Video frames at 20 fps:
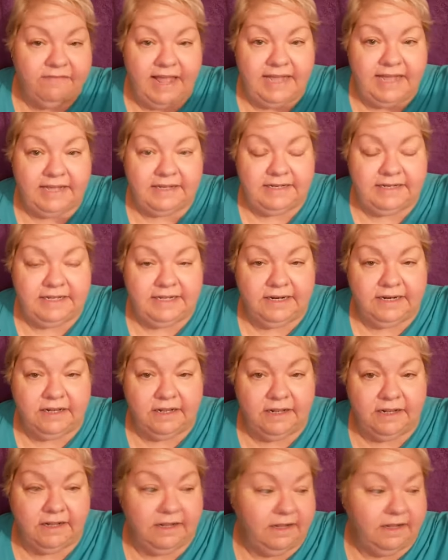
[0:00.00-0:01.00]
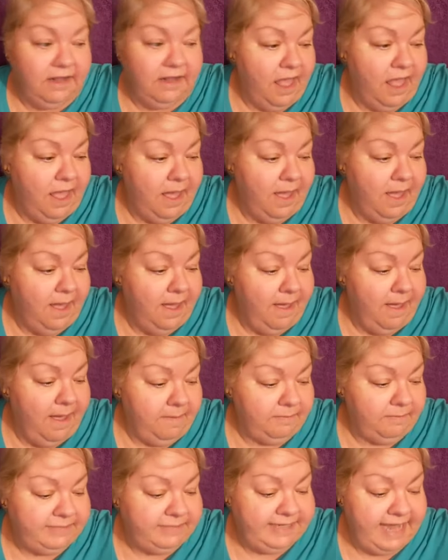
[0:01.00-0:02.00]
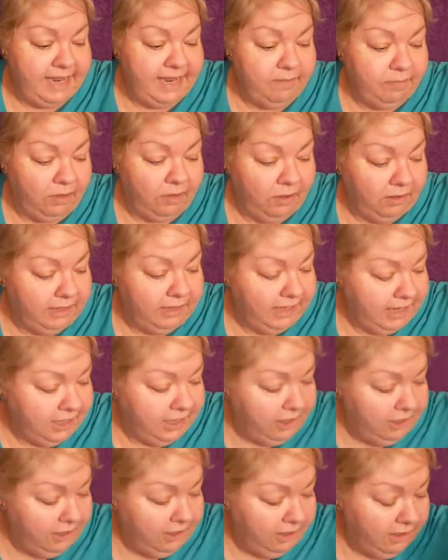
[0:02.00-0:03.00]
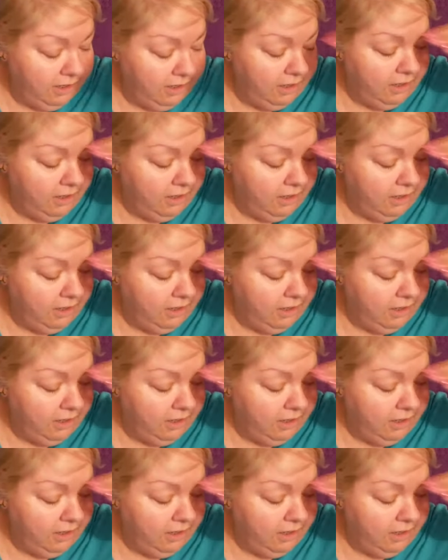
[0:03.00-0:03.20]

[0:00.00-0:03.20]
like a little um, table here